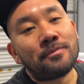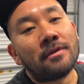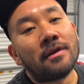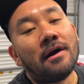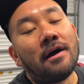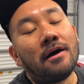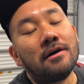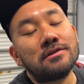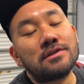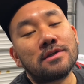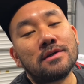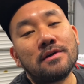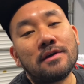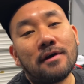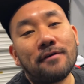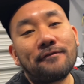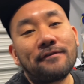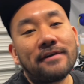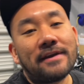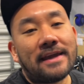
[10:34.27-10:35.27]
Also,
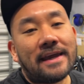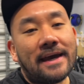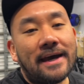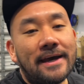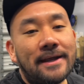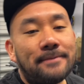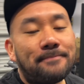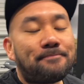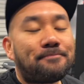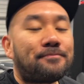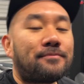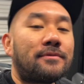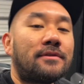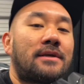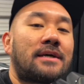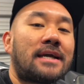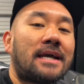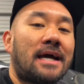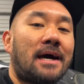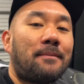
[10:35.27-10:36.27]
don't forget,
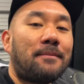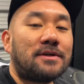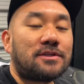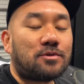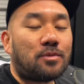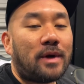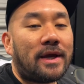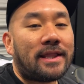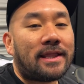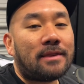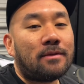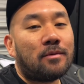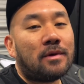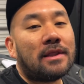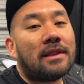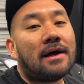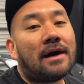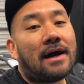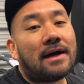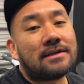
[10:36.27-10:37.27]
look at how much weight we
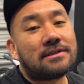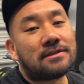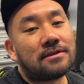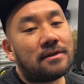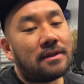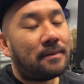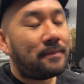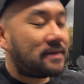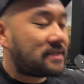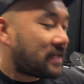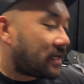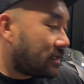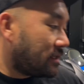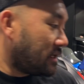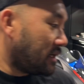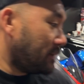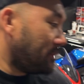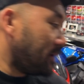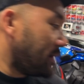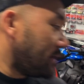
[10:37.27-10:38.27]
lost. So let me take a look at my